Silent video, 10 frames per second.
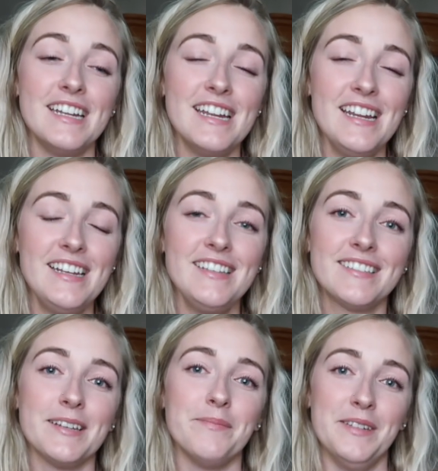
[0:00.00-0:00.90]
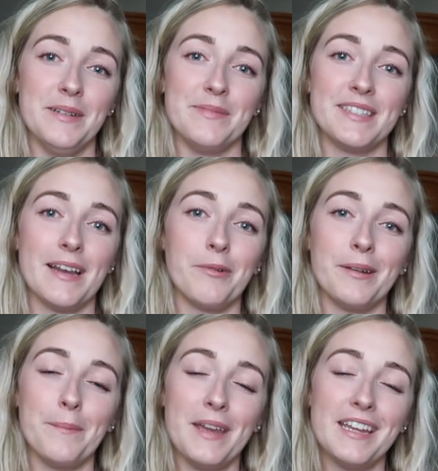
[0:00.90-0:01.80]
any symptoms that
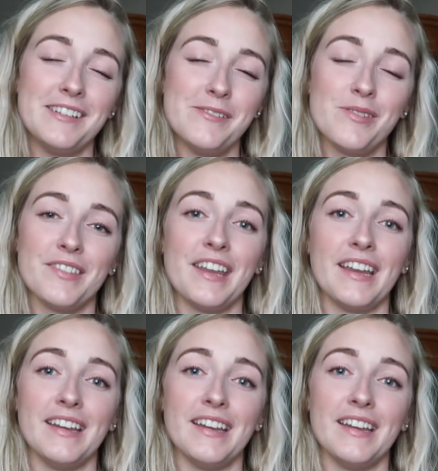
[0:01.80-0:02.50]
would make you think